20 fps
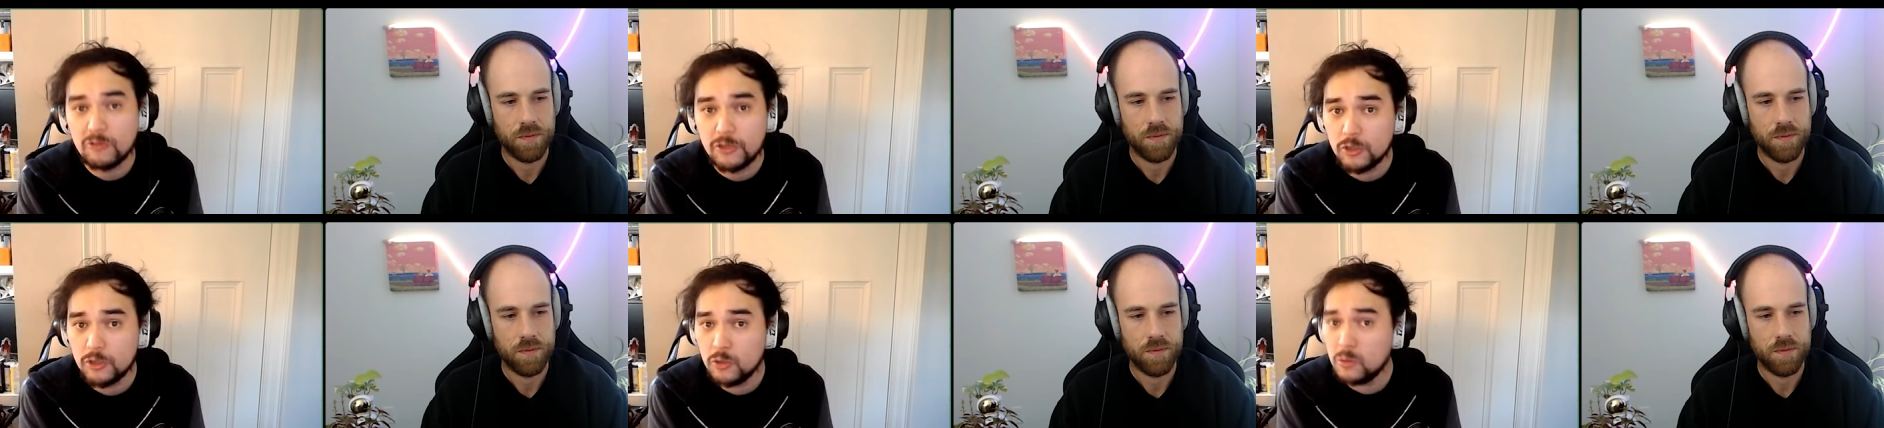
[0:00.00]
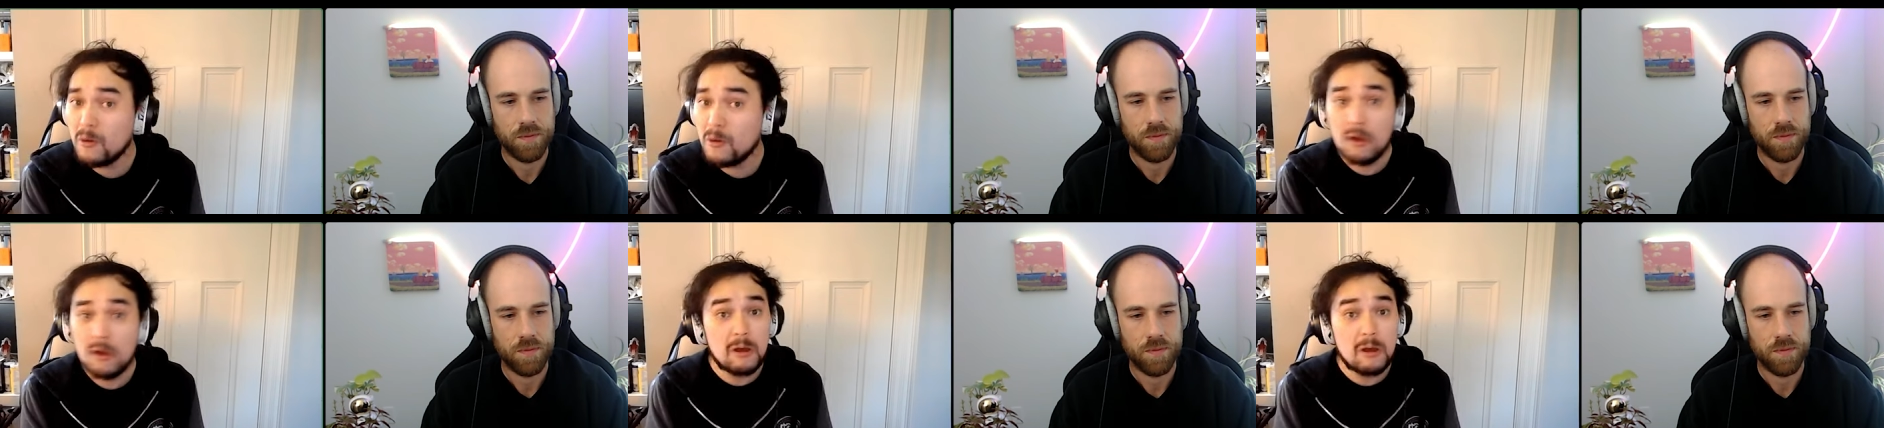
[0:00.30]
Speaker 1: to.
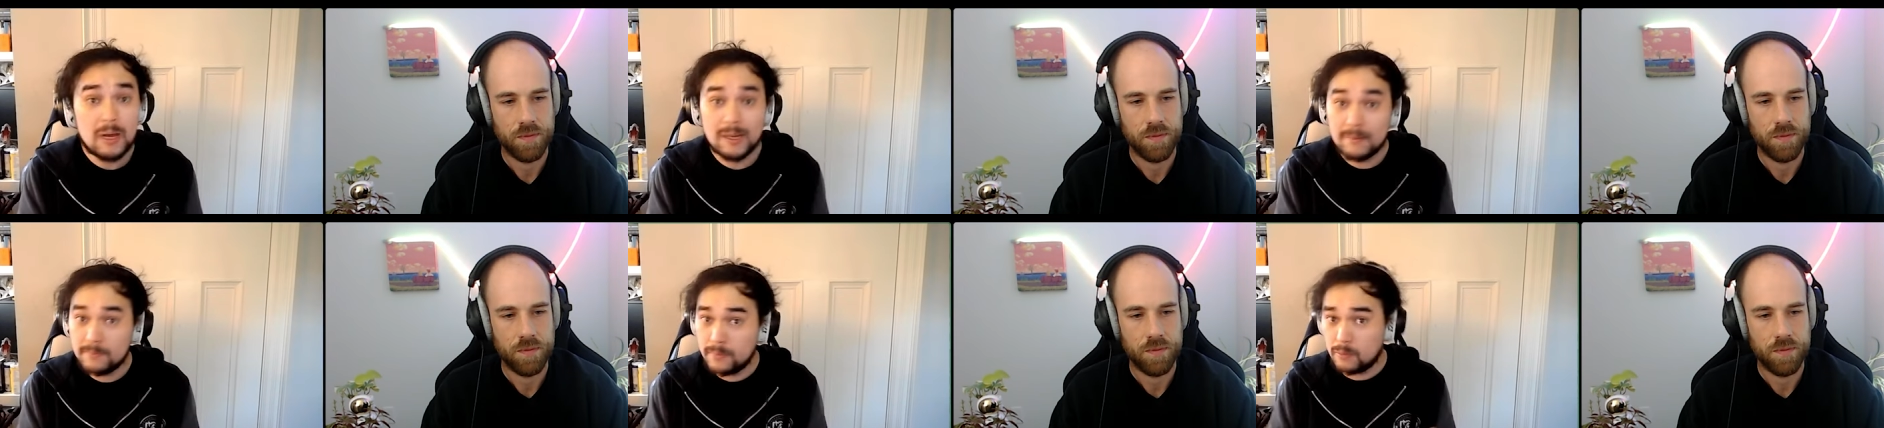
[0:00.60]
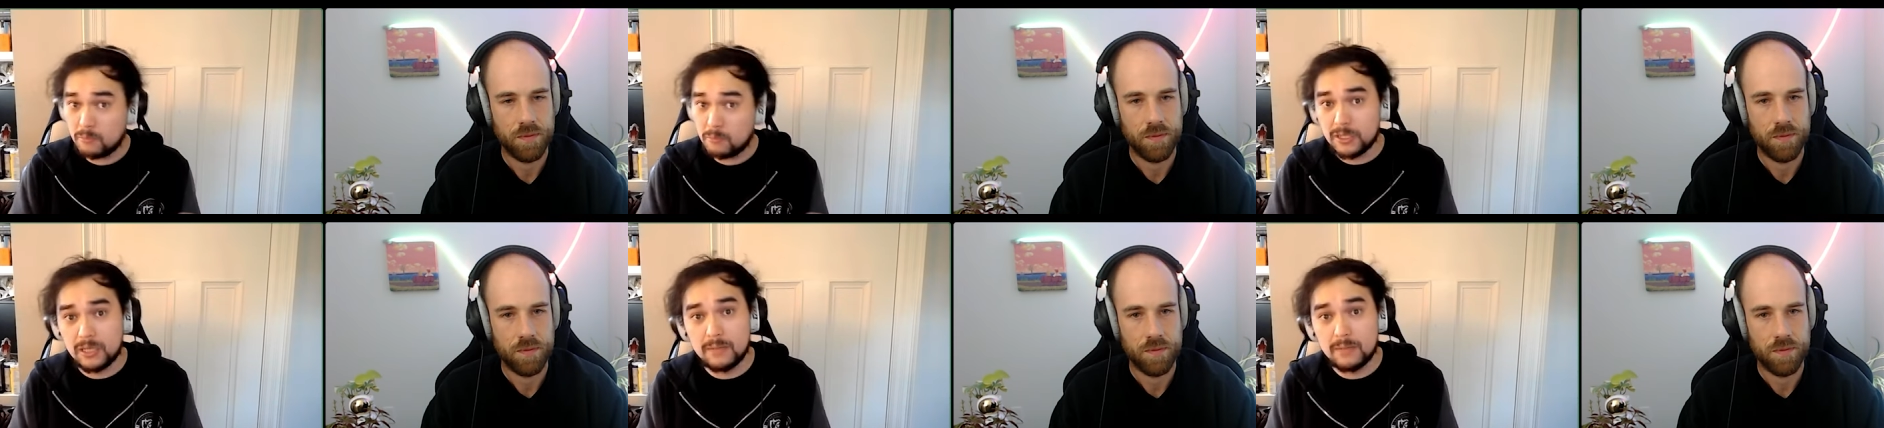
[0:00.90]

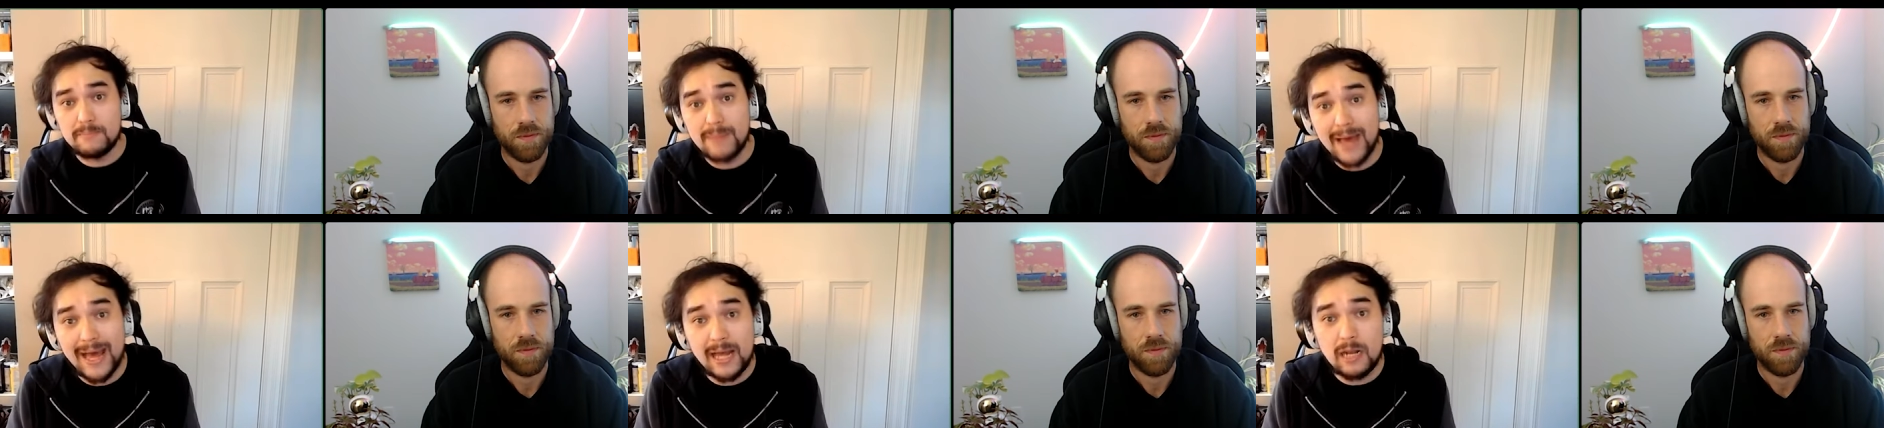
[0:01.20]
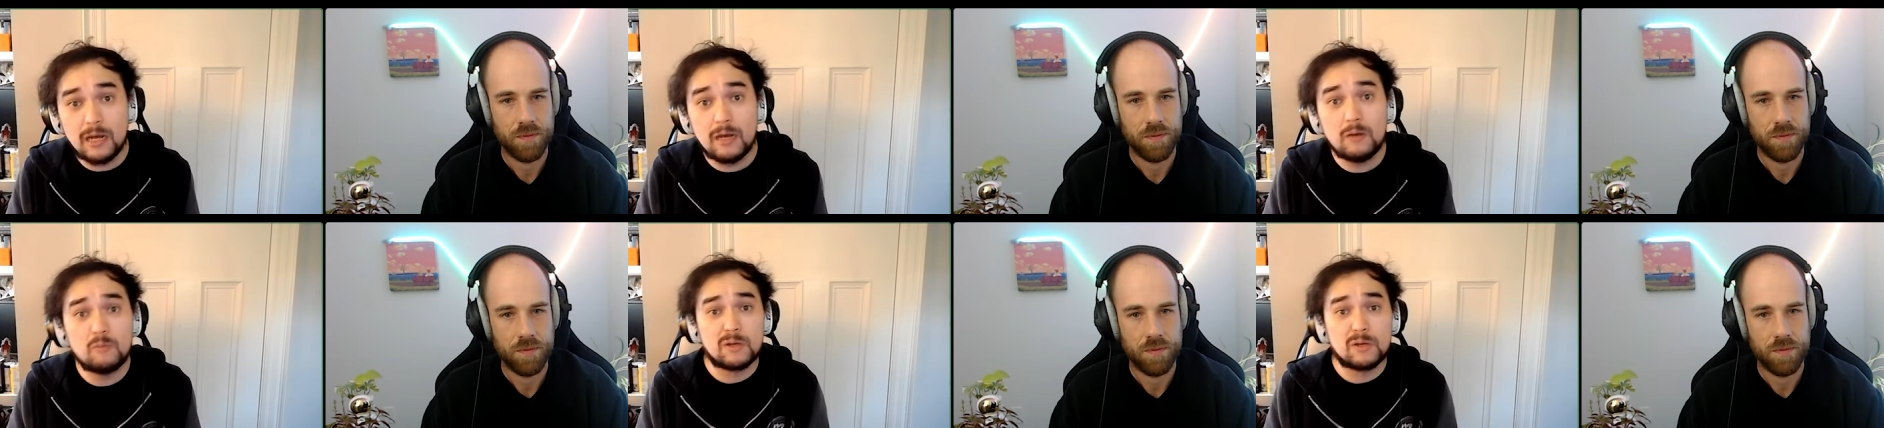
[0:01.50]
With the
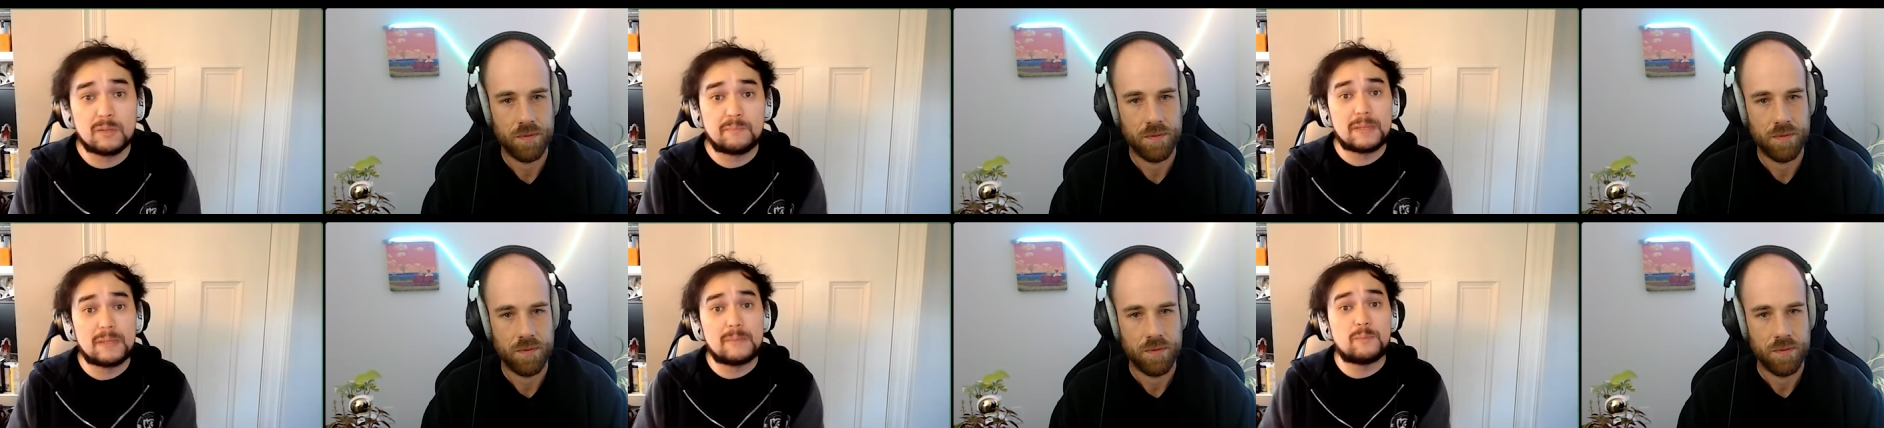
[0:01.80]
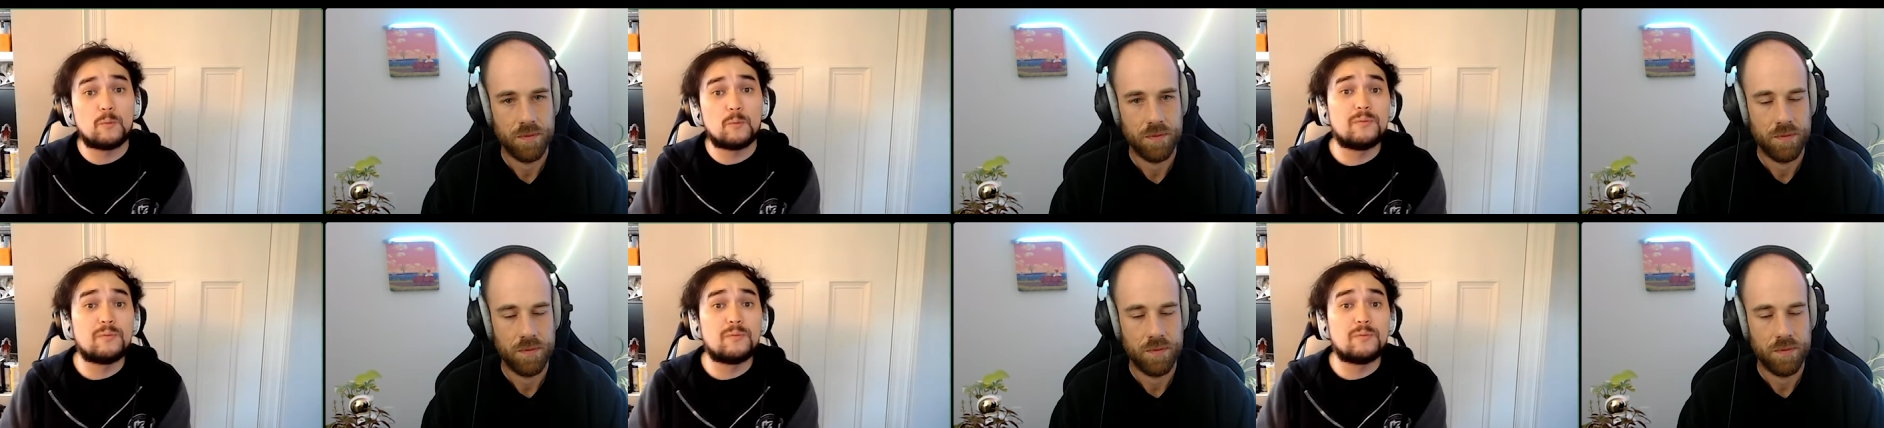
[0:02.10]
meta, with people